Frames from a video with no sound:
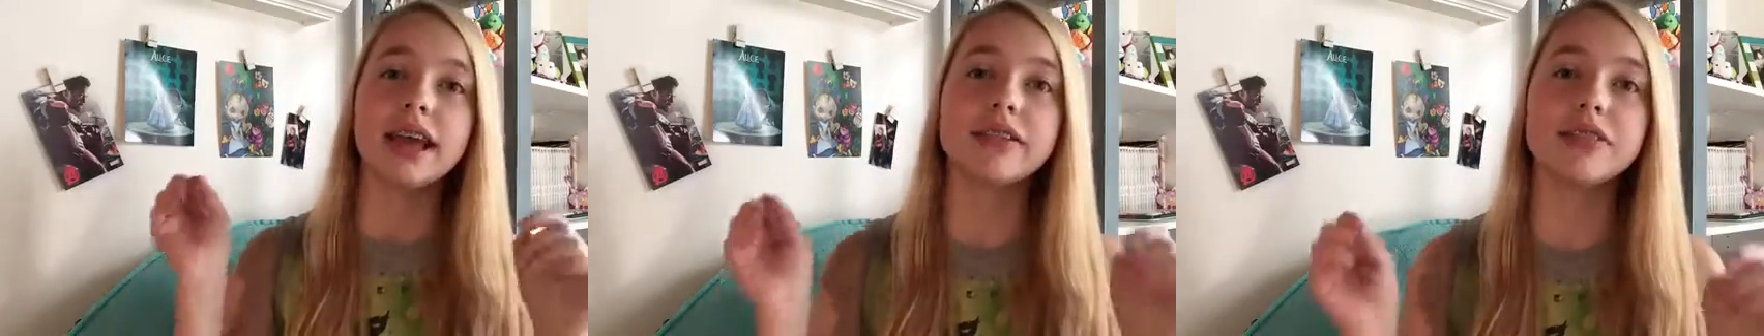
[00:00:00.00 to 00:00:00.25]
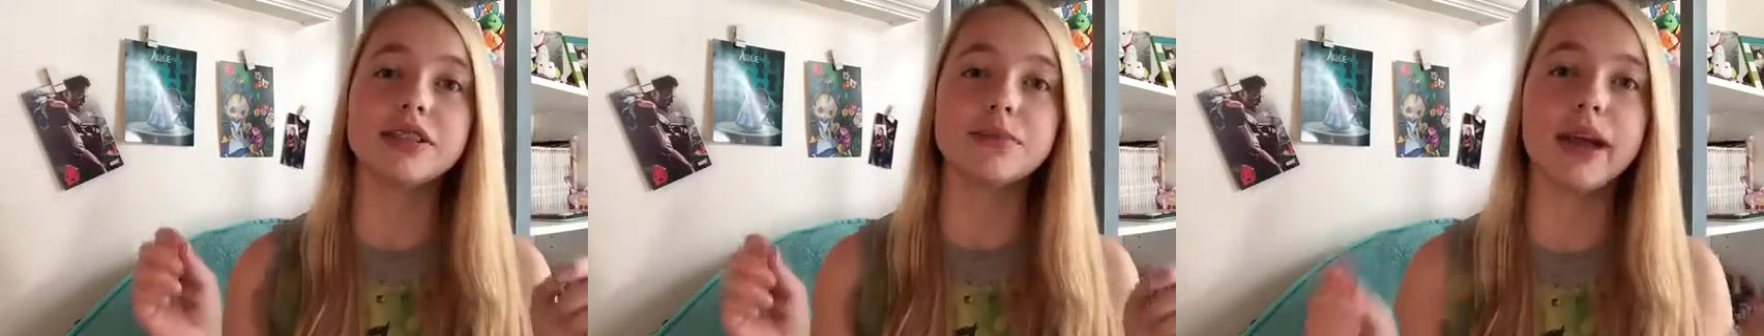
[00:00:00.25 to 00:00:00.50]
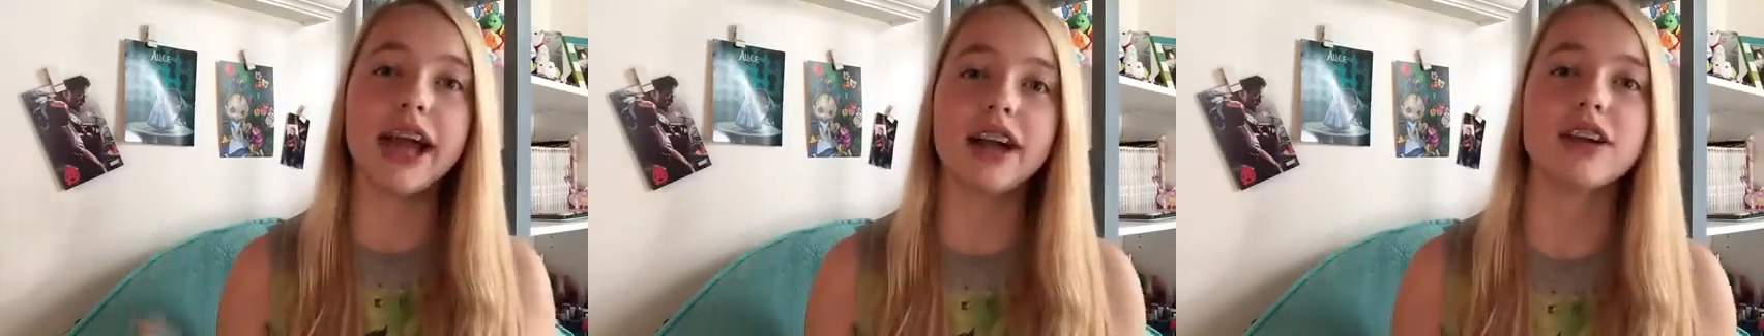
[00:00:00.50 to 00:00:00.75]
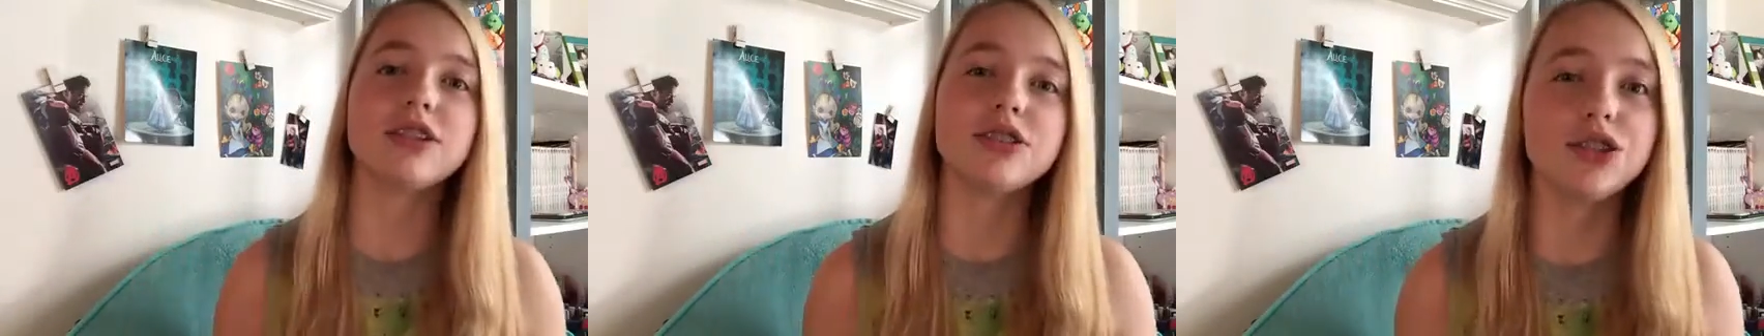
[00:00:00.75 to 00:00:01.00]
It was
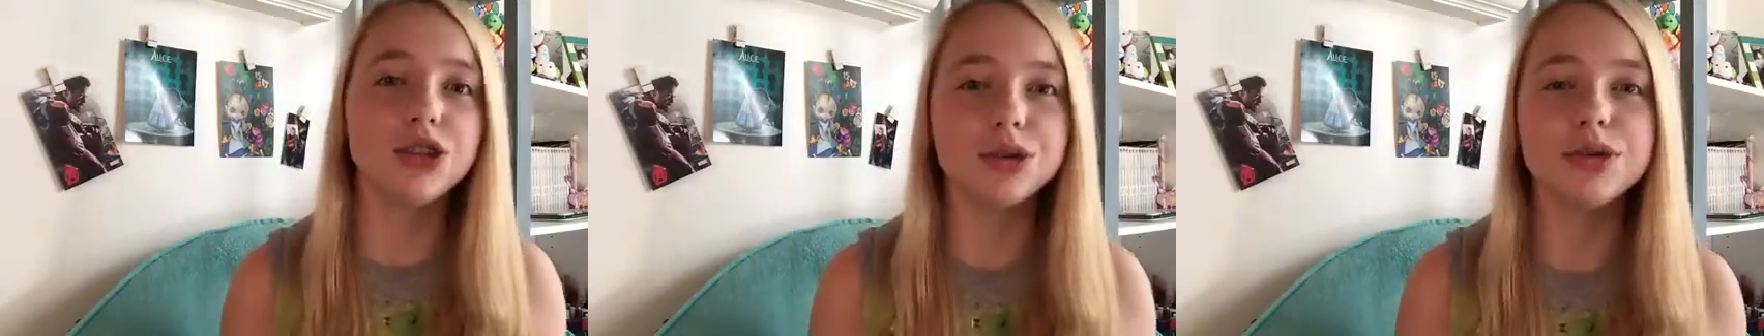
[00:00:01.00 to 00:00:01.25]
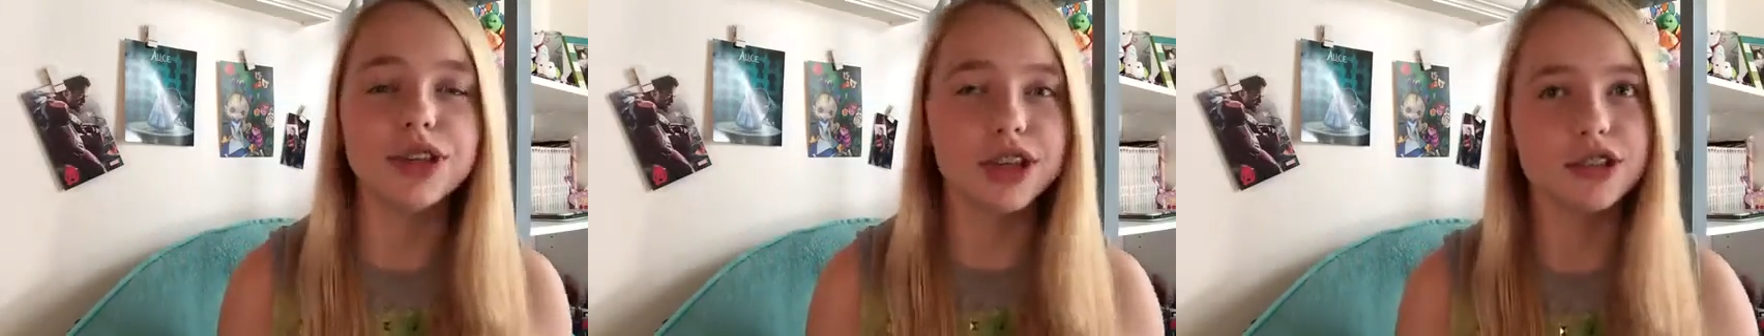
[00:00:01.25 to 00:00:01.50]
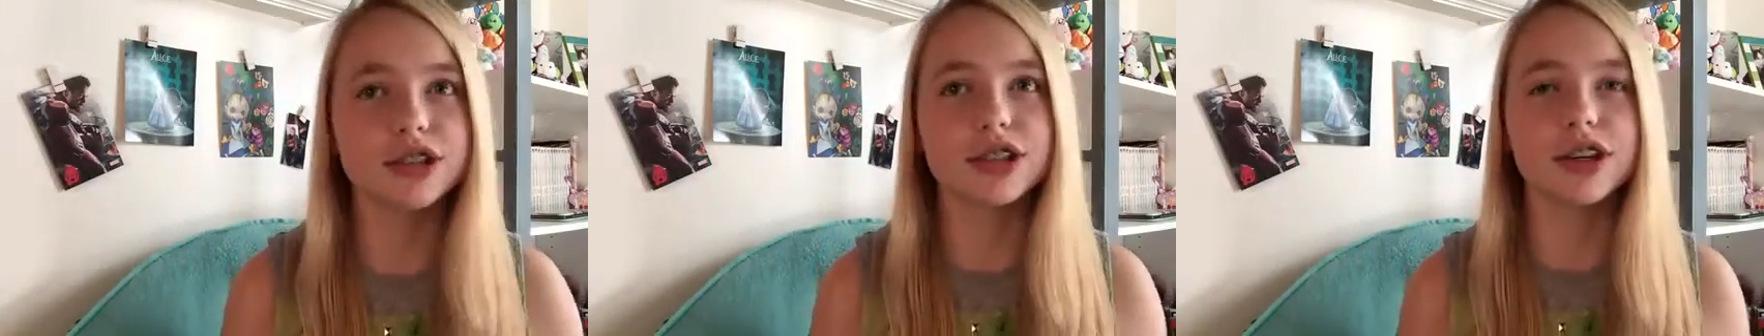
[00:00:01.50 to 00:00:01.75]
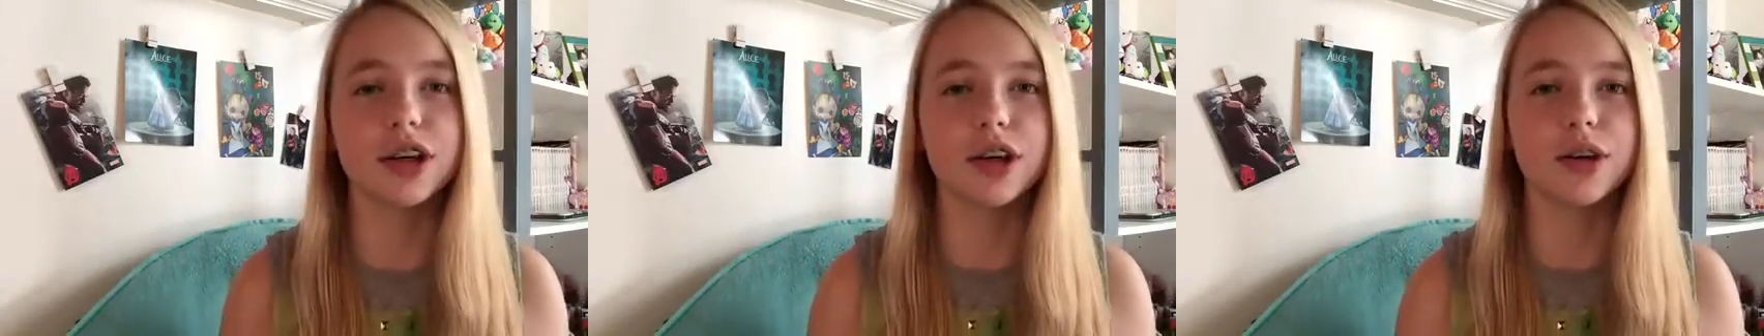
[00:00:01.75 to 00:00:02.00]
back two years
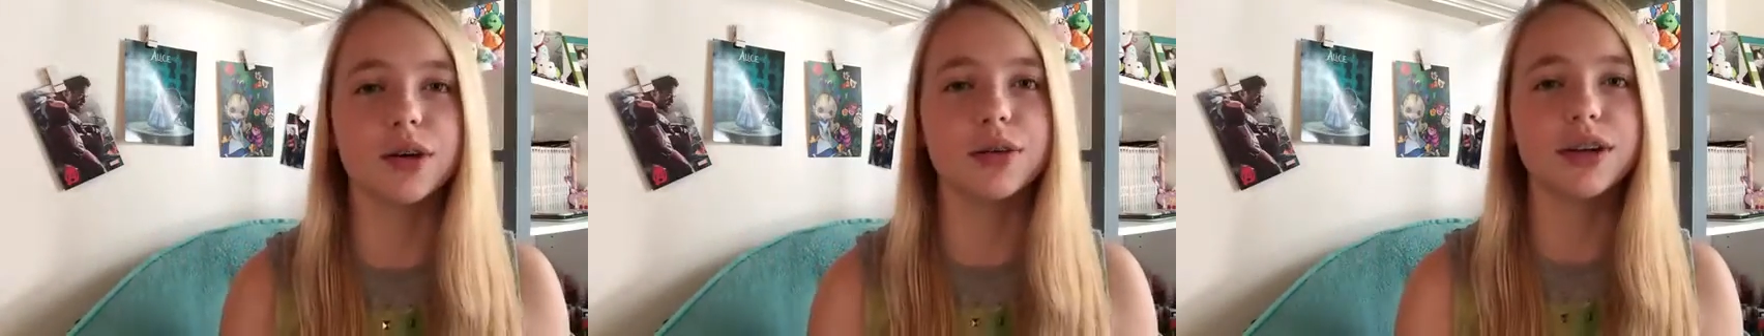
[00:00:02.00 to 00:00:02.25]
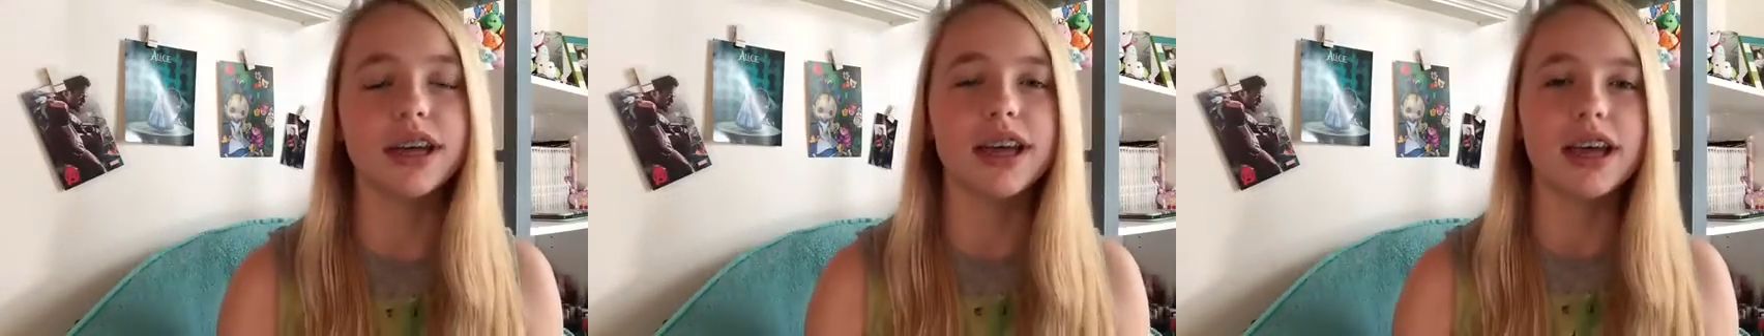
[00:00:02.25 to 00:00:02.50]
ago,